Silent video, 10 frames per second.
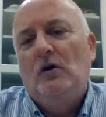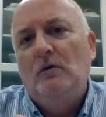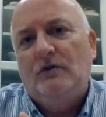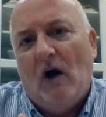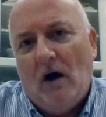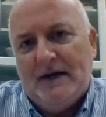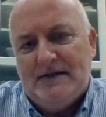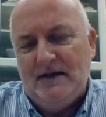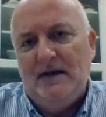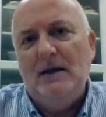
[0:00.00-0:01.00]
who's
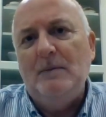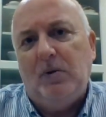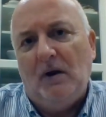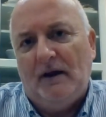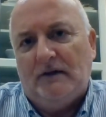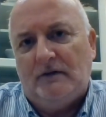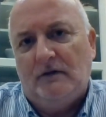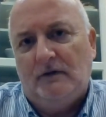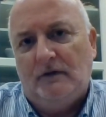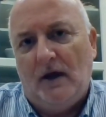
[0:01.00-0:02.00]
ideally placed
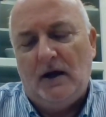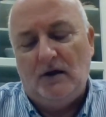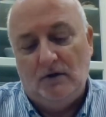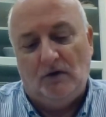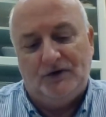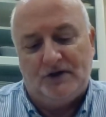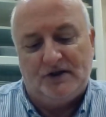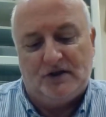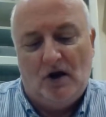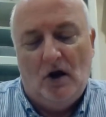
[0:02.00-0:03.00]
to say not
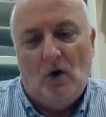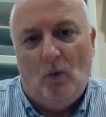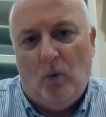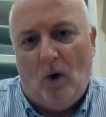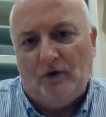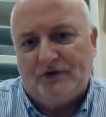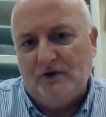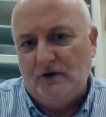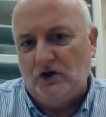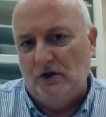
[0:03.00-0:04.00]
just
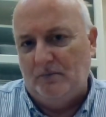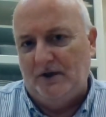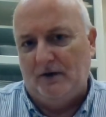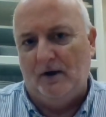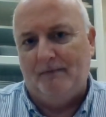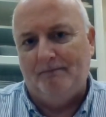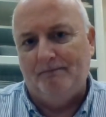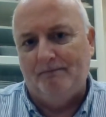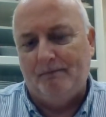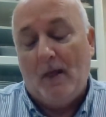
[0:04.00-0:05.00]
what should be done,
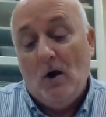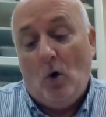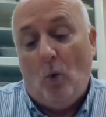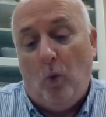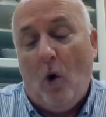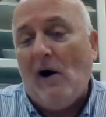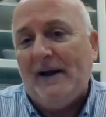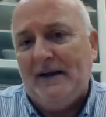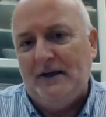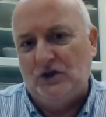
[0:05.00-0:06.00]

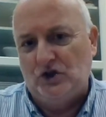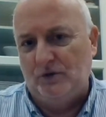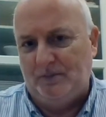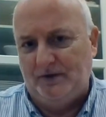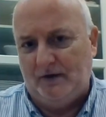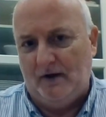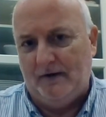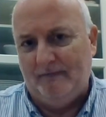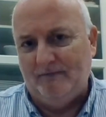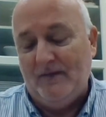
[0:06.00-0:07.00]
why it should be
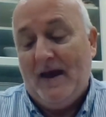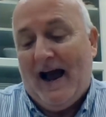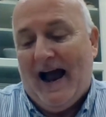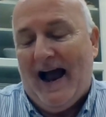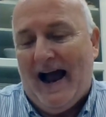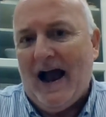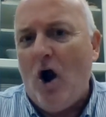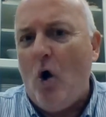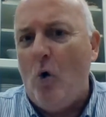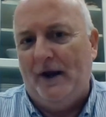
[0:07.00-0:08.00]
done,
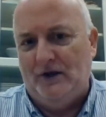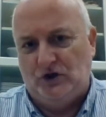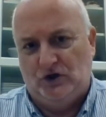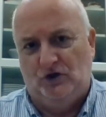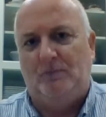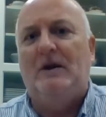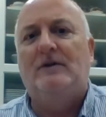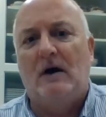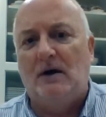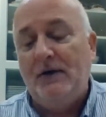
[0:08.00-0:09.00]
how it should be
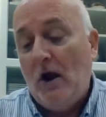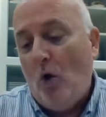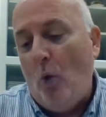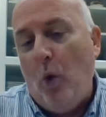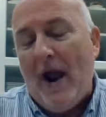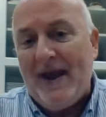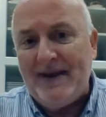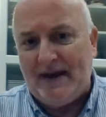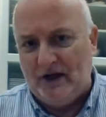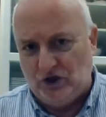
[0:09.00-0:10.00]
done,
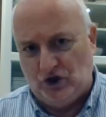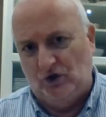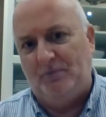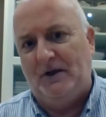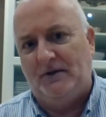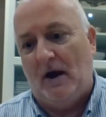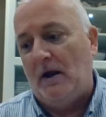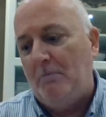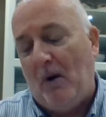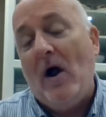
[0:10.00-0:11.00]
when it should be
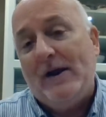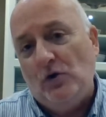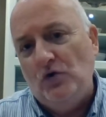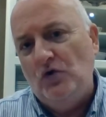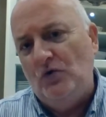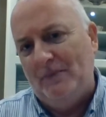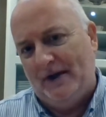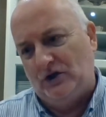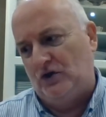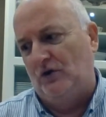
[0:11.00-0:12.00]
done, by whom
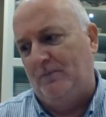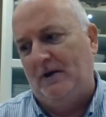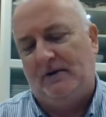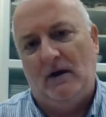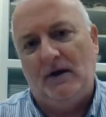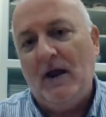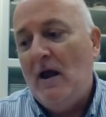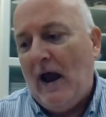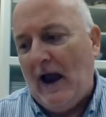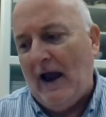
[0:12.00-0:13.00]
it should be done,
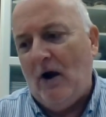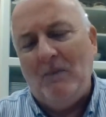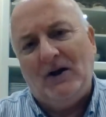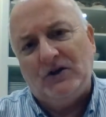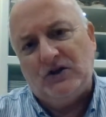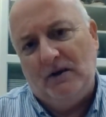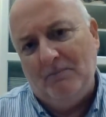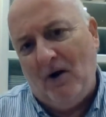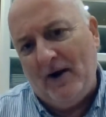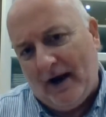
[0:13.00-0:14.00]
how much it
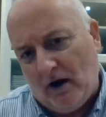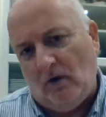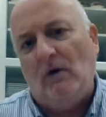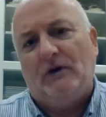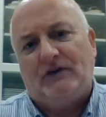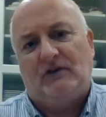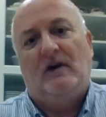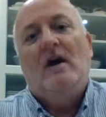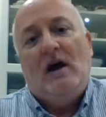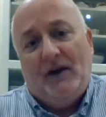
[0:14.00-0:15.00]
might cost,
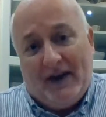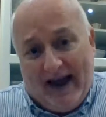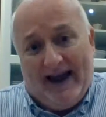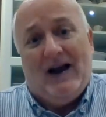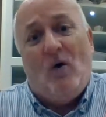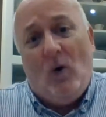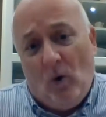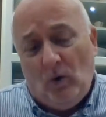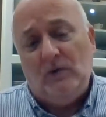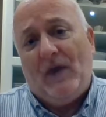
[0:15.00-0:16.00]
and how
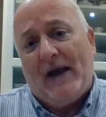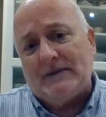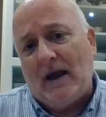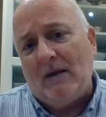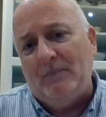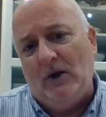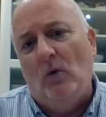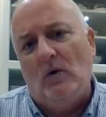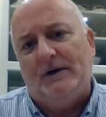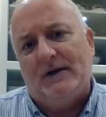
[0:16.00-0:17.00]
all that can be
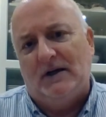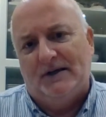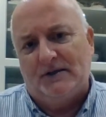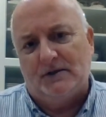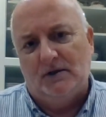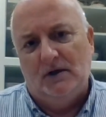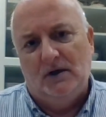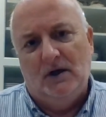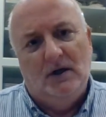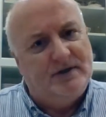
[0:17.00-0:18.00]
organized.
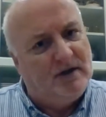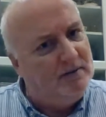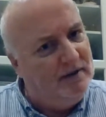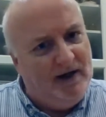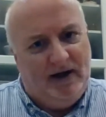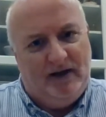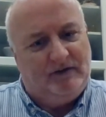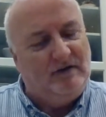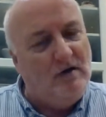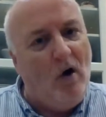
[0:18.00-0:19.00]
So
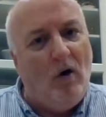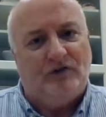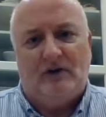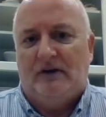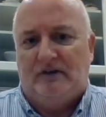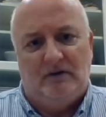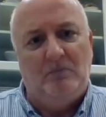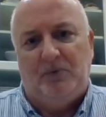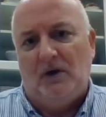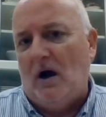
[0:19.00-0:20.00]
it's not a
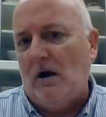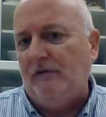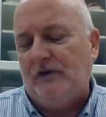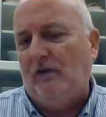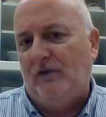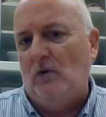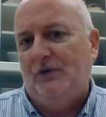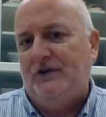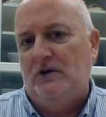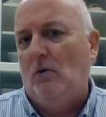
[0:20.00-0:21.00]
simple
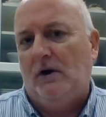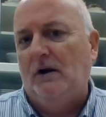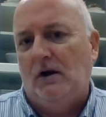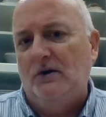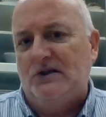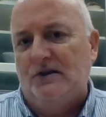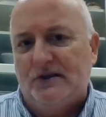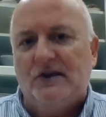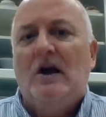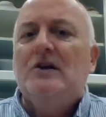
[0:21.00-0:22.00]
afterthought to your
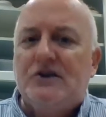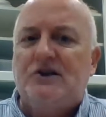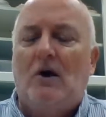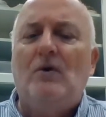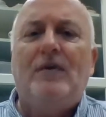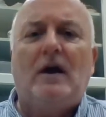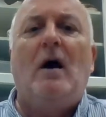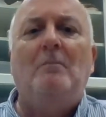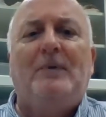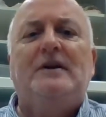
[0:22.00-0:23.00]
conclusions. So the
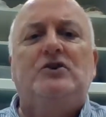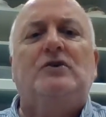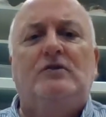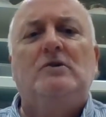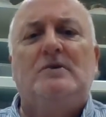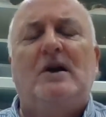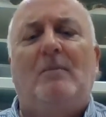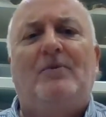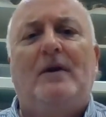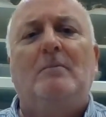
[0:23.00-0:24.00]
company should do
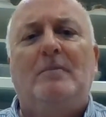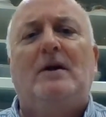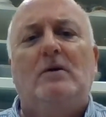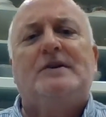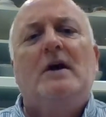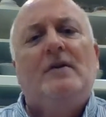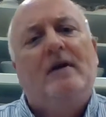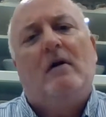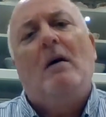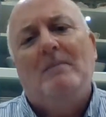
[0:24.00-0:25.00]
something because
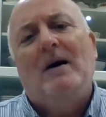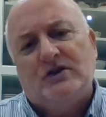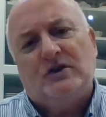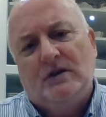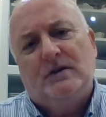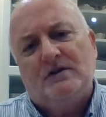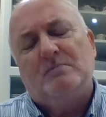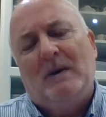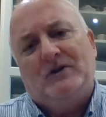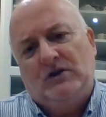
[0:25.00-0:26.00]

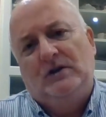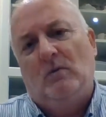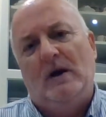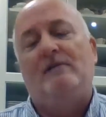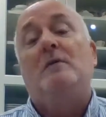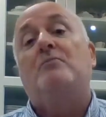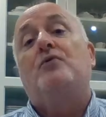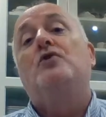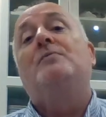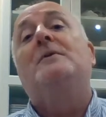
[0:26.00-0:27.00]
there's much in the way of
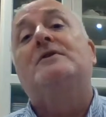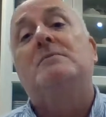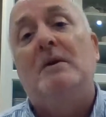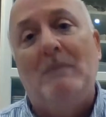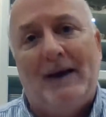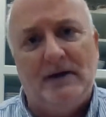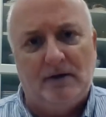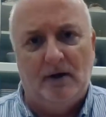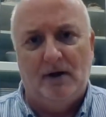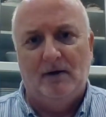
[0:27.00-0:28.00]
improvement to be made
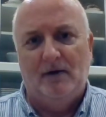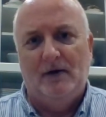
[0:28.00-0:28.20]
here.